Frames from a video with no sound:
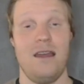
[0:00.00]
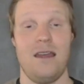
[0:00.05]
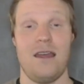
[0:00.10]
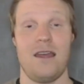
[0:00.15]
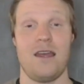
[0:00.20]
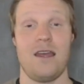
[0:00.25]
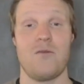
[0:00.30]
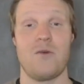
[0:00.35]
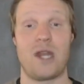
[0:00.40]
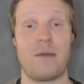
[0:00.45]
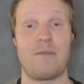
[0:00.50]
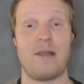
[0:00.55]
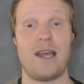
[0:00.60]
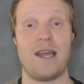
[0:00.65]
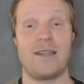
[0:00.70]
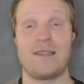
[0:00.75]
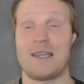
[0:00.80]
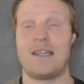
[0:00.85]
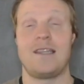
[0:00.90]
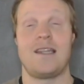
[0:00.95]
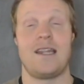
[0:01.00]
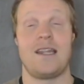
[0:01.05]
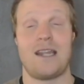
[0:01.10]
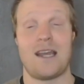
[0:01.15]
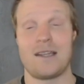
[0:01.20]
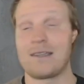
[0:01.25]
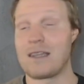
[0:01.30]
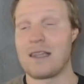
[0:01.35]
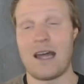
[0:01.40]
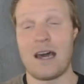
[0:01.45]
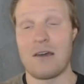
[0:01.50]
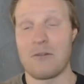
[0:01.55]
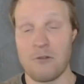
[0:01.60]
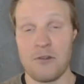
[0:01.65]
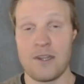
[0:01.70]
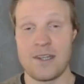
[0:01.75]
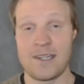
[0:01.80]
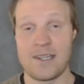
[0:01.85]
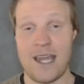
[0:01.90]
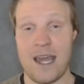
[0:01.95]
when he plays, and Digne is still out for
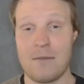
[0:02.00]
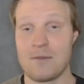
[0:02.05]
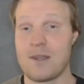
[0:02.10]
this game,